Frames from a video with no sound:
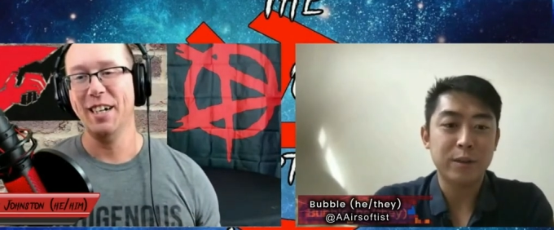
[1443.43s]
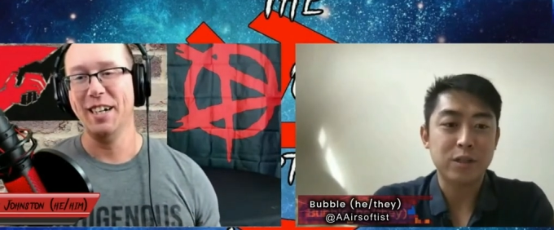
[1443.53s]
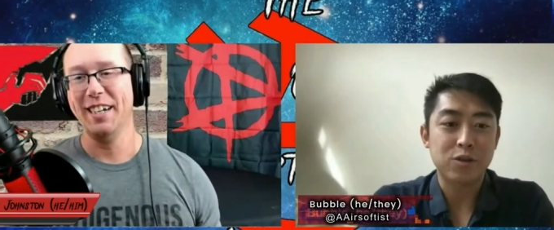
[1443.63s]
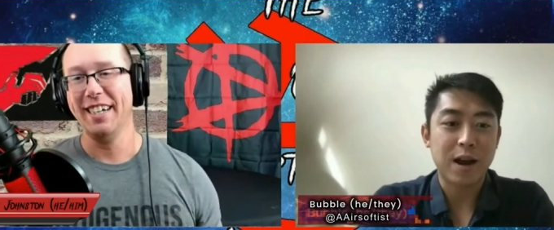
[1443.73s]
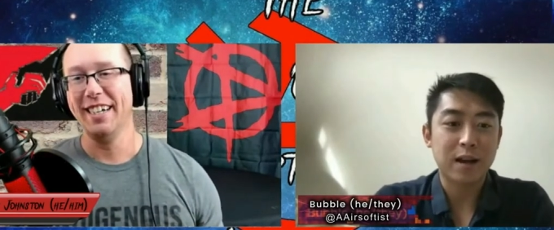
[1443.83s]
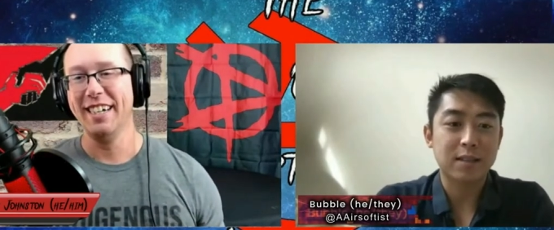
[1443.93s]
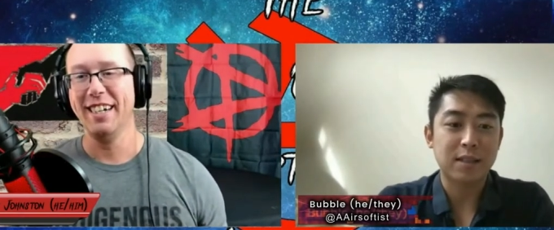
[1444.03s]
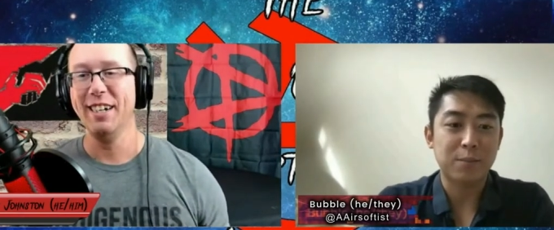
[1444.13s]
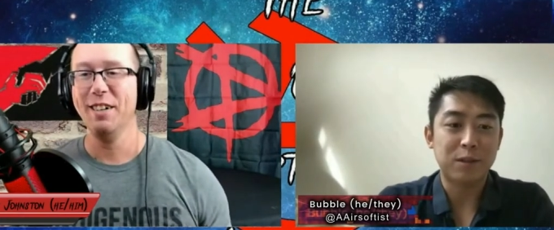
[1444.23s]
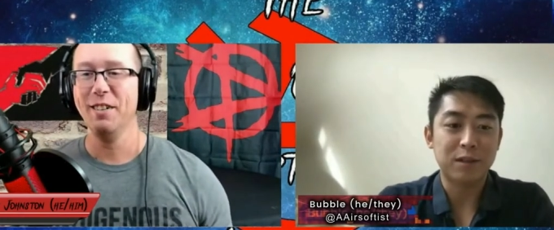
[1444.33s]
Speaker 1: how you
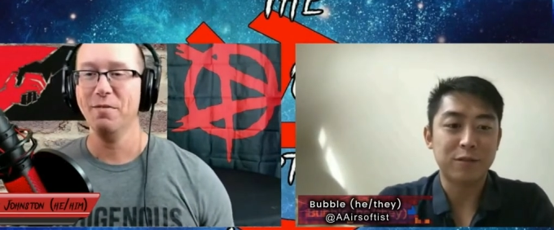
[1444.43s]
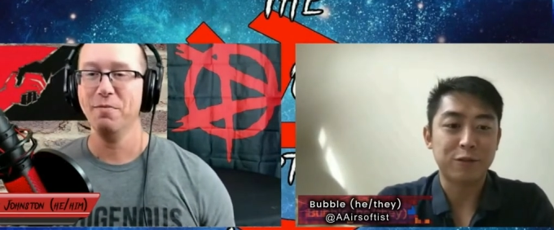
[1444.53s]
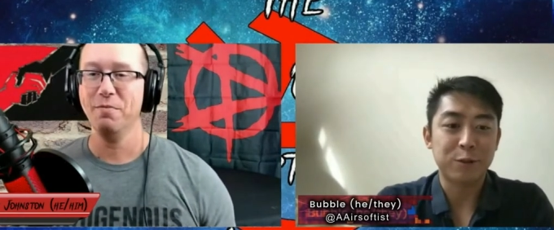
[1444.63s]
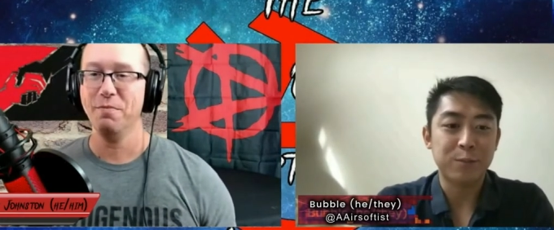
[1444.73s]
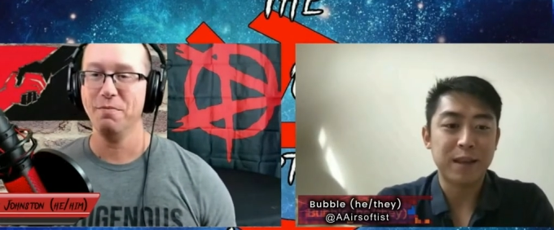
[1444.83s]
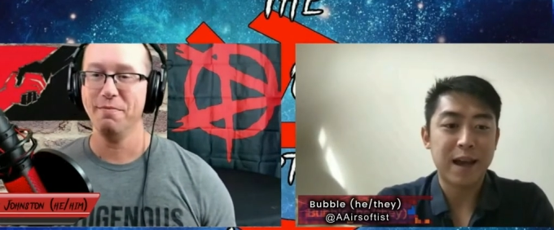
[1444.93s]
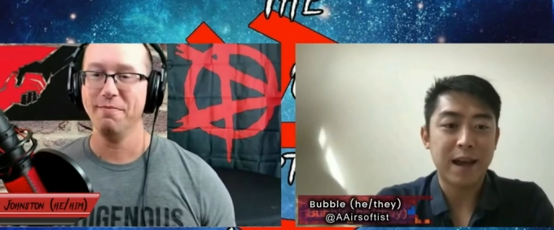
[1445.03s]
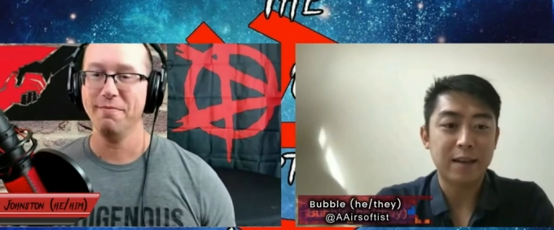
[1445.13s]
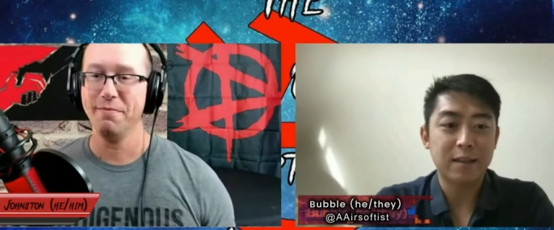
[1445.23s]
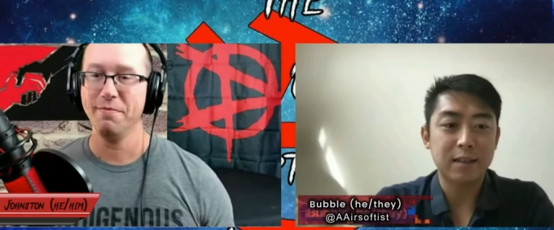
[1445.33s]
extract someone
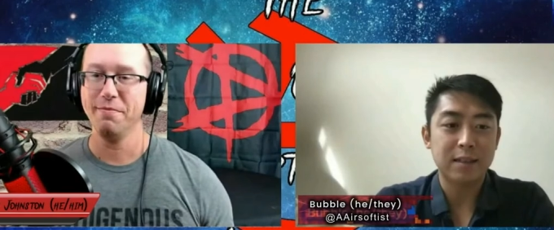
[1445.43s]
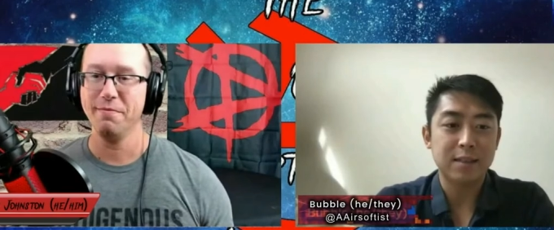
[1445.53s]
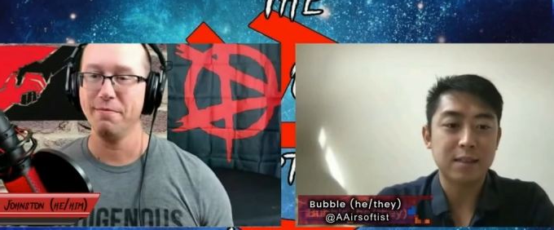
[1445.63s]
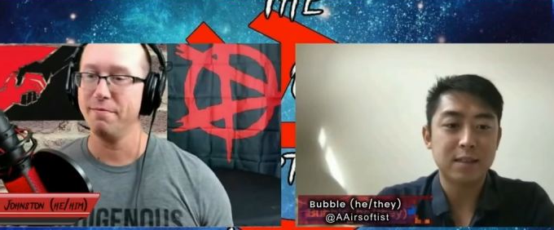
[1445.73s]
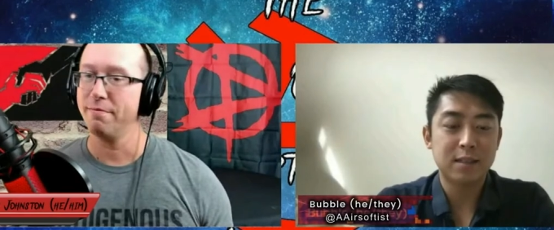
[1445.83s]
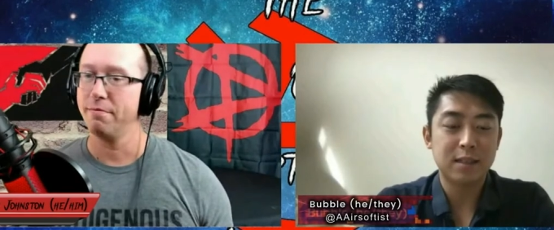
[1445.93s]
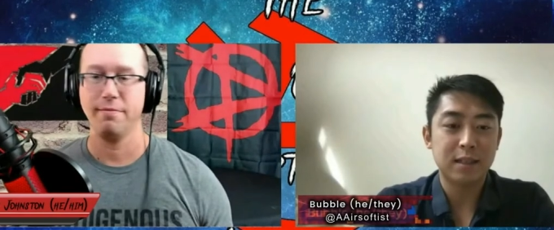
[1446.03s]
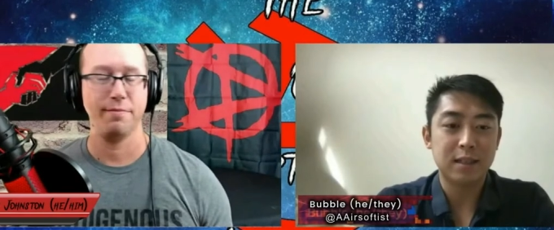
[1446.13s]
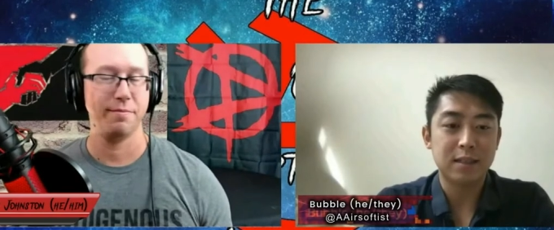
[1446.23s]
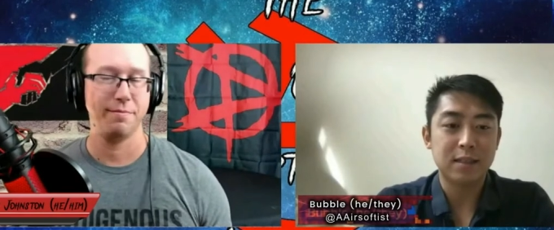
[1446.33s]
from that
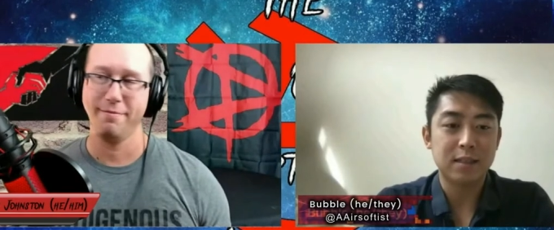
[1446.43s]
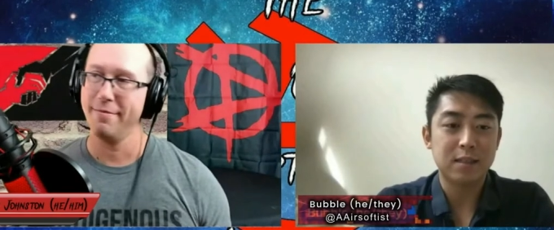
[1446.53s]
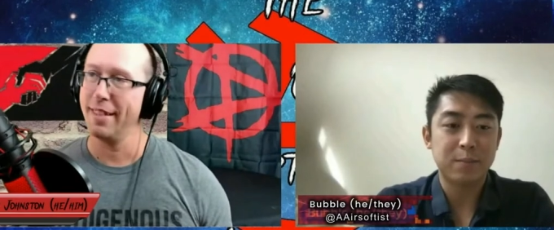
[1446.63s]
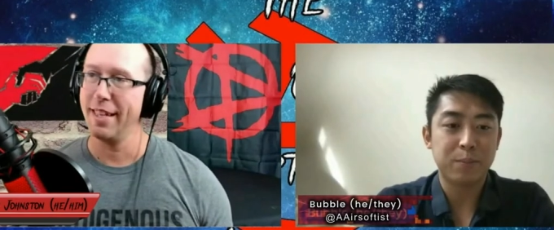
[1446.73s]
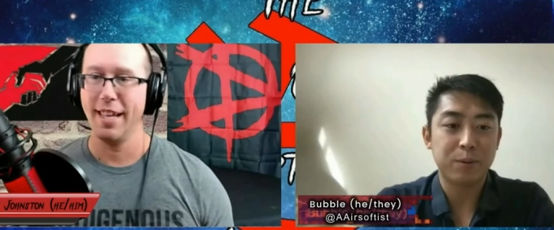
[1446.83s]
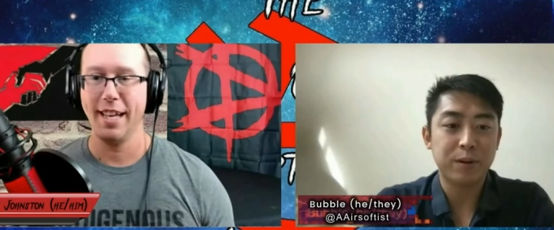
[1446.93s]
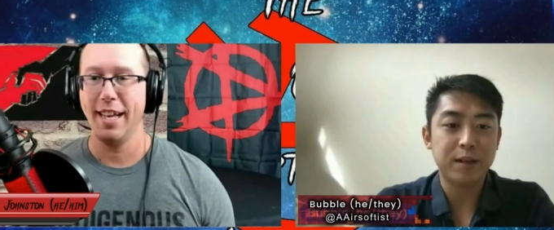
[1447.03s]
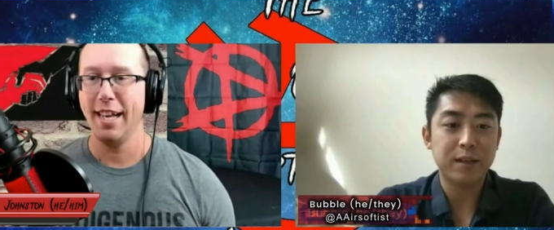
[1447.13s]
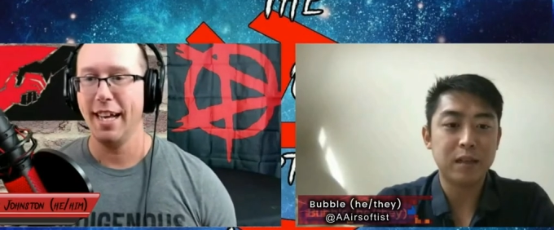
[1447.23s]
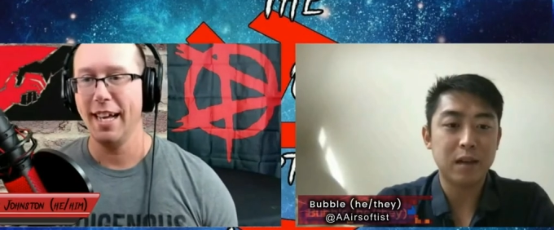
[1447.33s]
is is
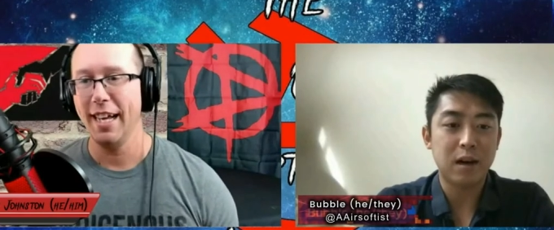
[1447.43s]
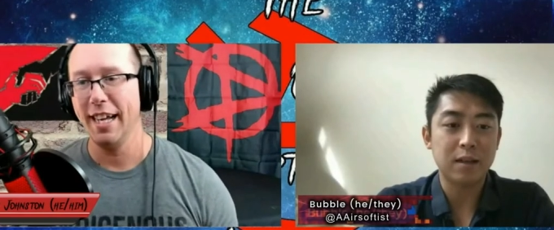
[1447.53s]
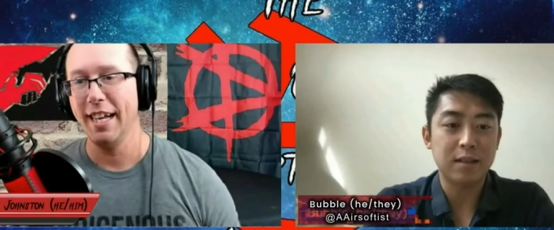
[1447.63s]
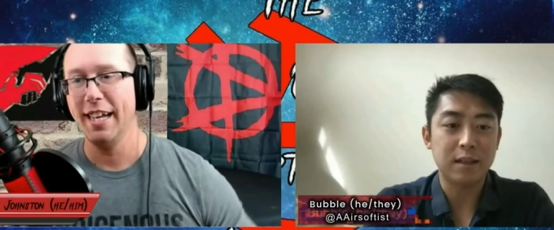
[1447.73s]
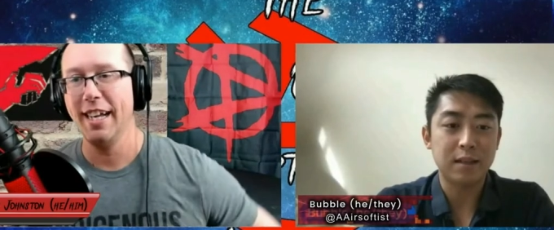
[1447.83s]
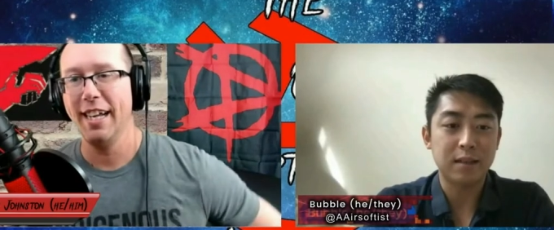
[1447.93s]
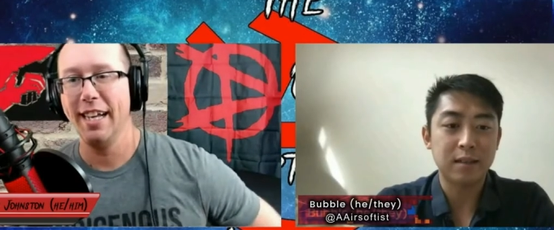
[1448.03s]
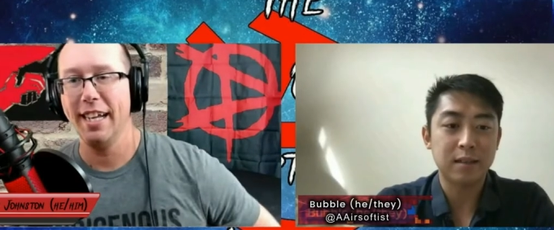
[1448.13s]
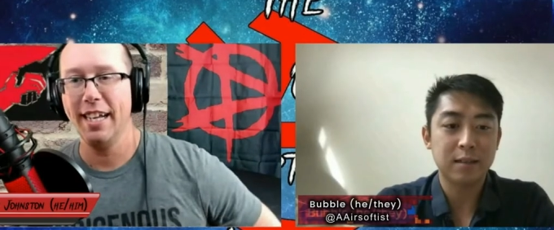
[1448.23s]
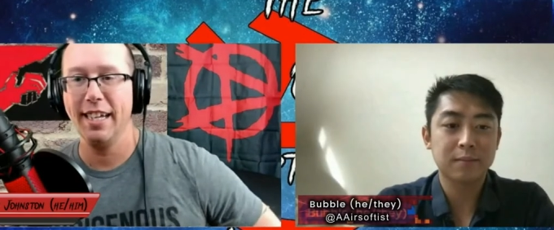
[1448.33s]
pretty
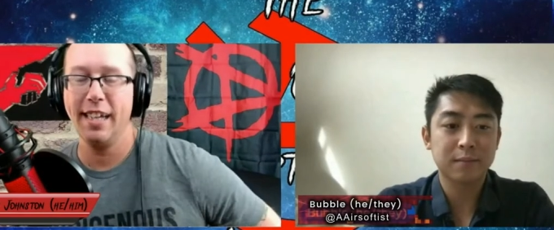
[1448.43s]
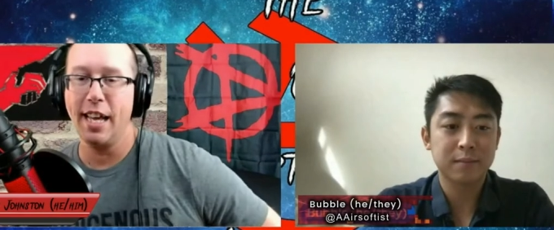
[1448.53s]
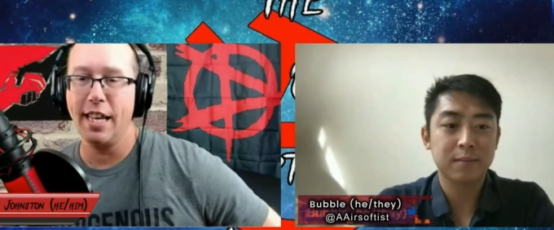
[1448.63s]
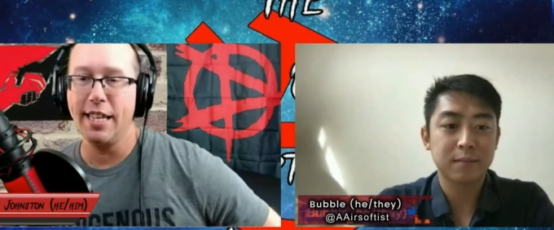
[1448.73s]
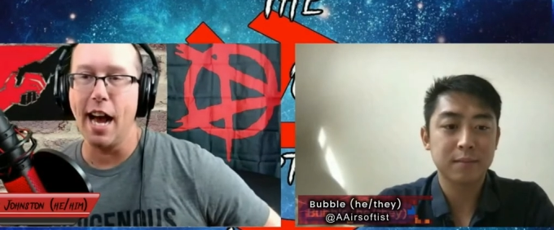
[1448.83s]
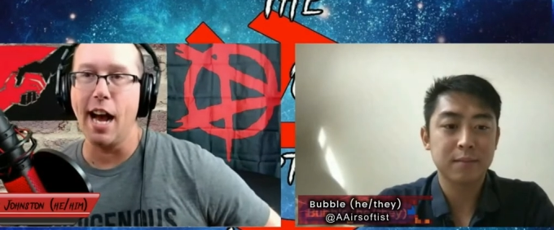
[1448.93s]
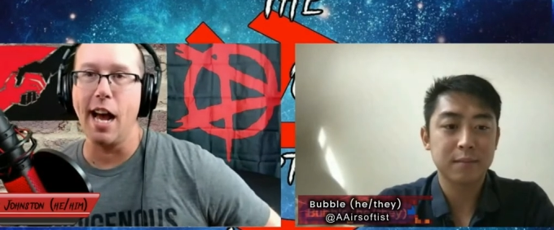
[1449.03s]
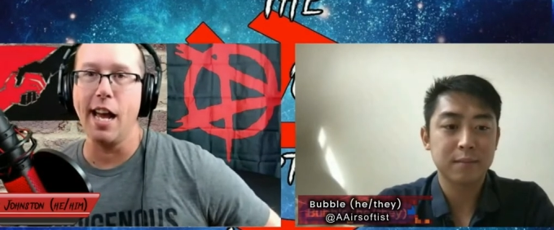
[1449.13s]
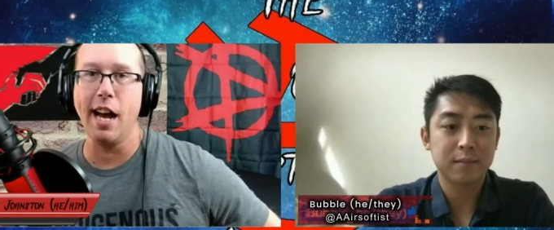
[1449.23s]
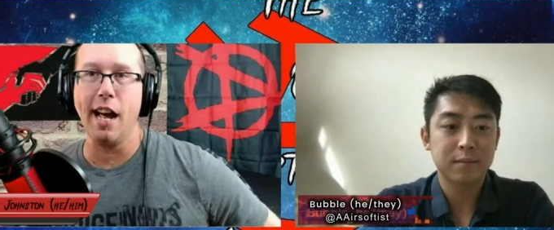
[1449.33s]
daunting.
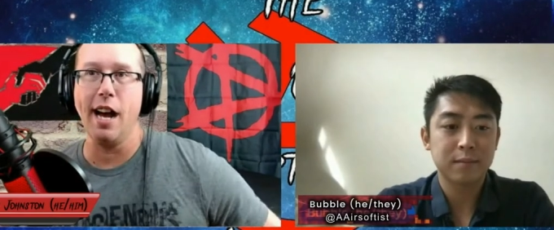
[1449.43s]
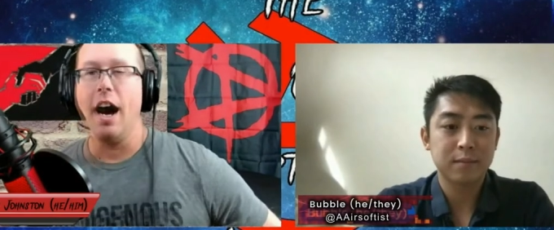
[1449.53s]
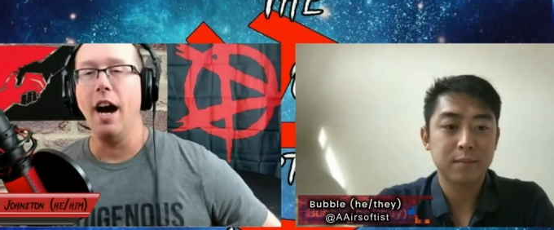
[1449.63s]
Speaker 2: Yeah, I